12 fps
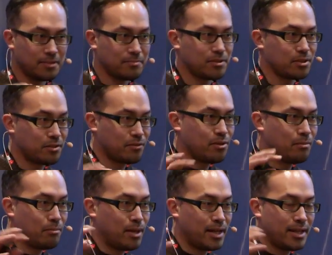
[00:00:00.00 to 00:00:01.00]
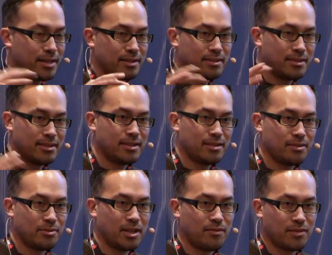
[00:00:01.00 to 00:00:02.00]
sort of combine the data
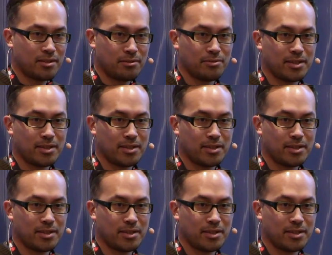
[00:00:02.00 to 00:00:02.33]
you have until